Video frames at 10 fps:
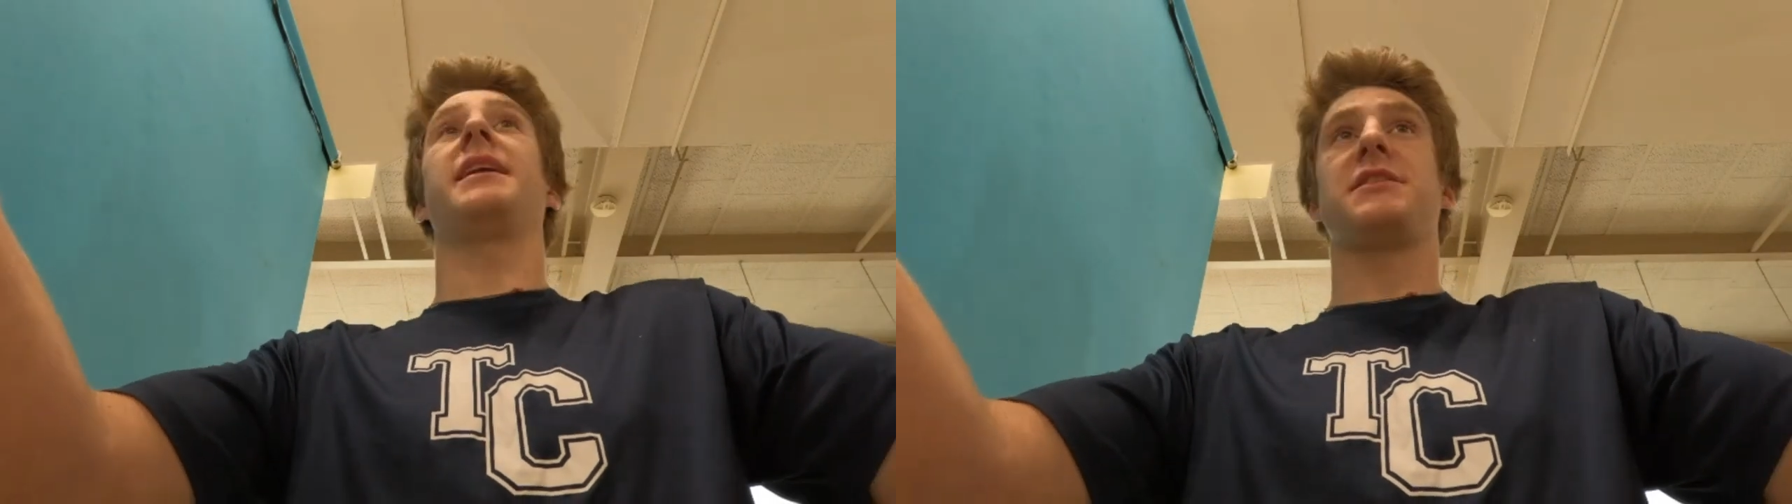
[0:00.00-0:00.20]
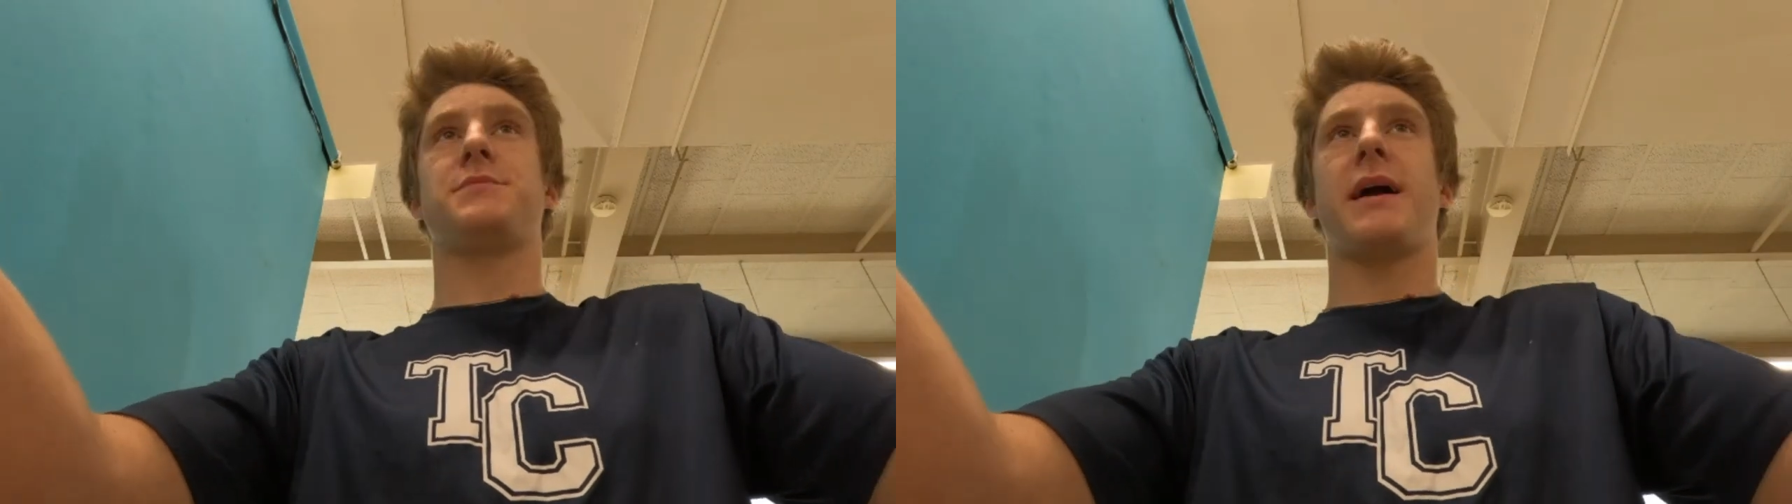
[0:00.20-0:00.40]

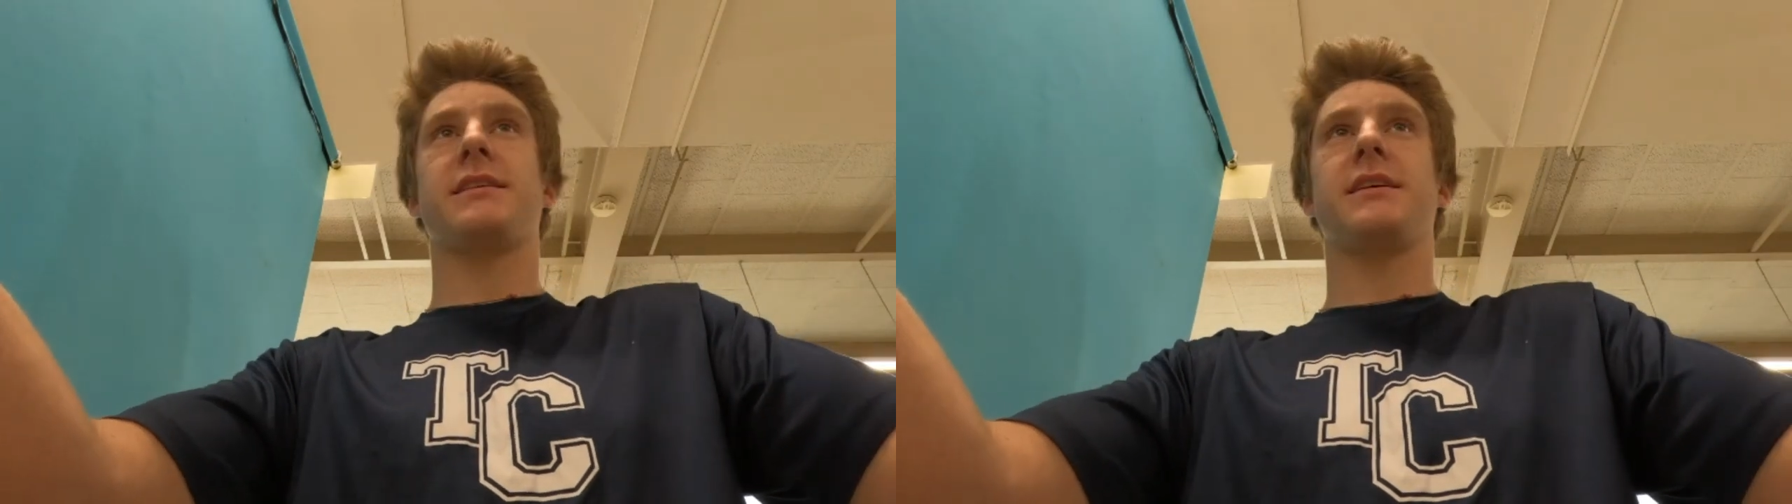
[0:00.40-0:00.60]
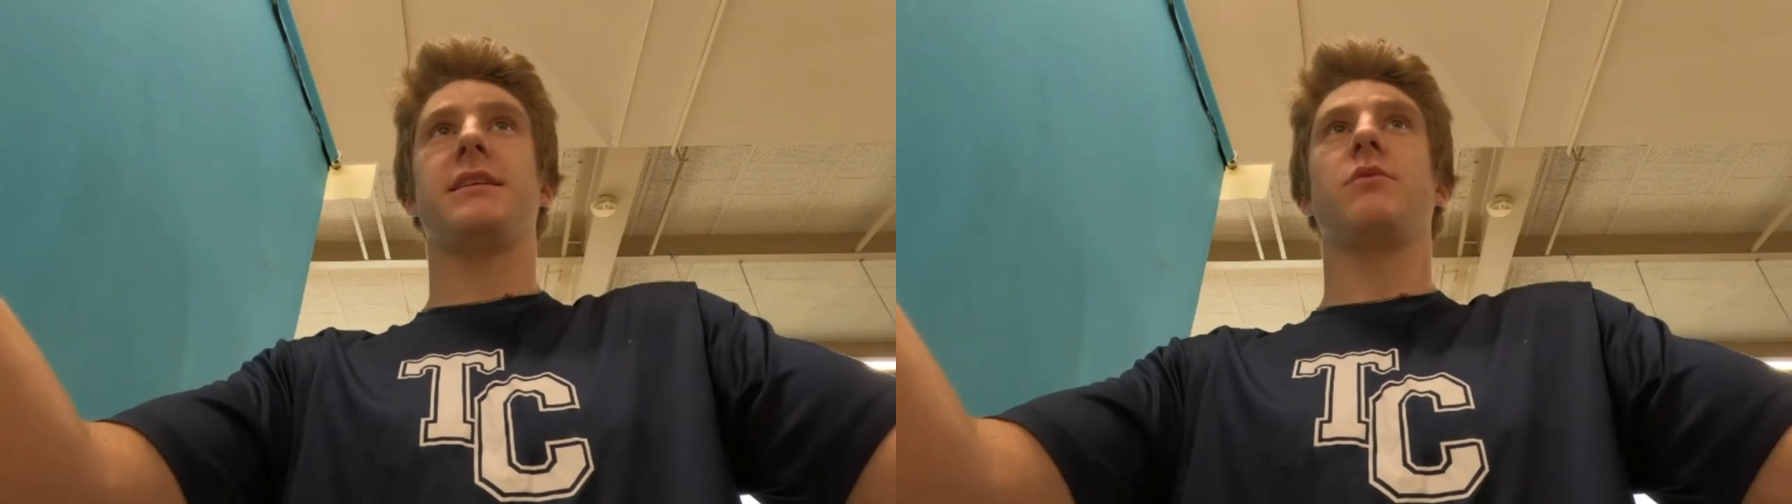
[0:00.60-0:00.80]
it
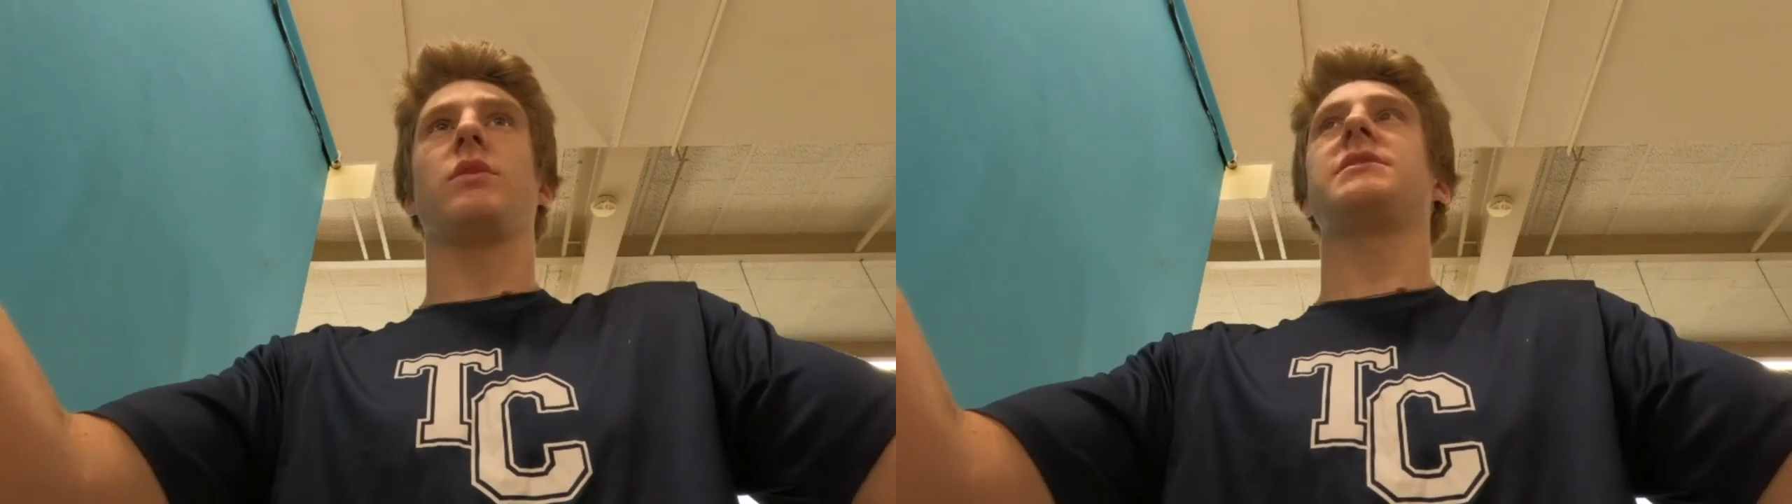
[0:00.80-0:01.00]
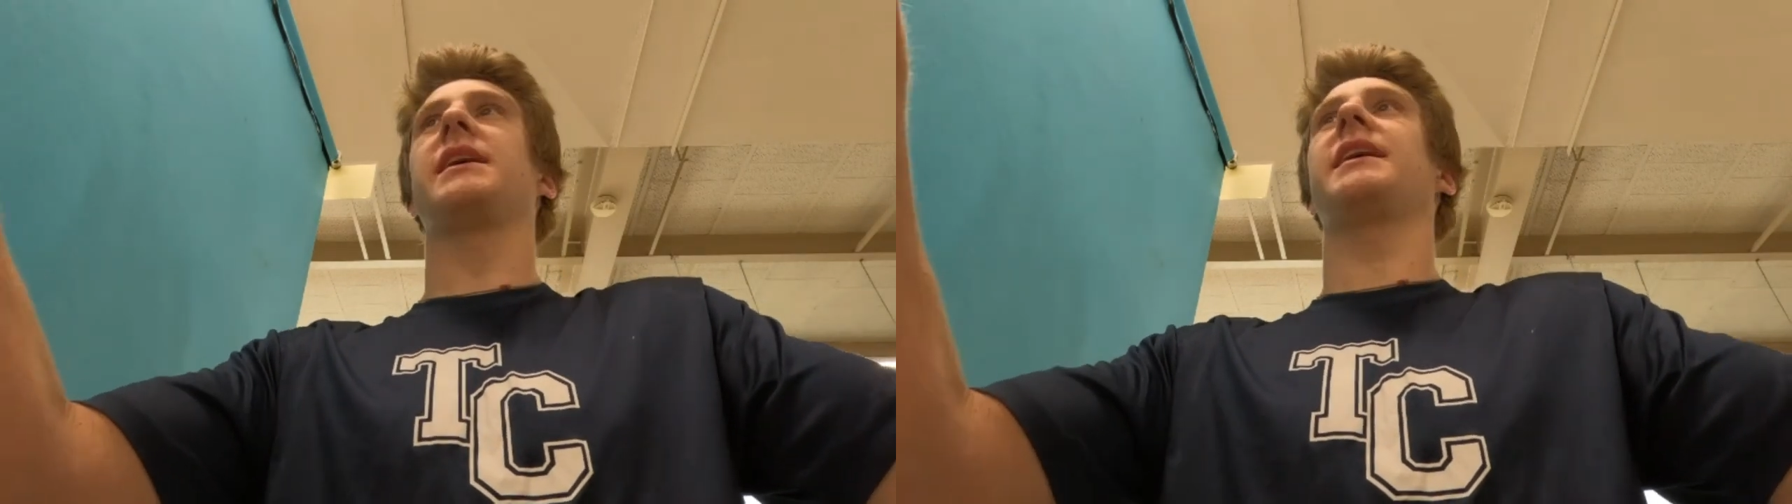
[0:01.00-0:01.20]
inspected,
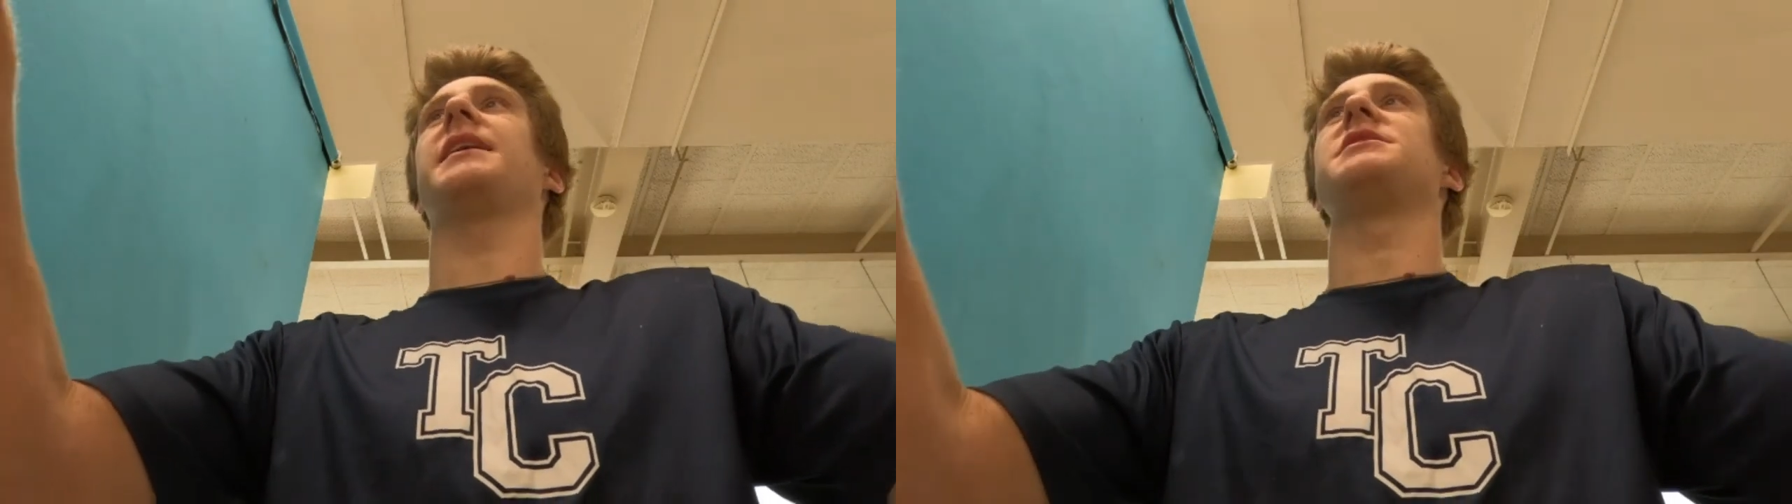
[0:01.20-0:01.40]
once I get it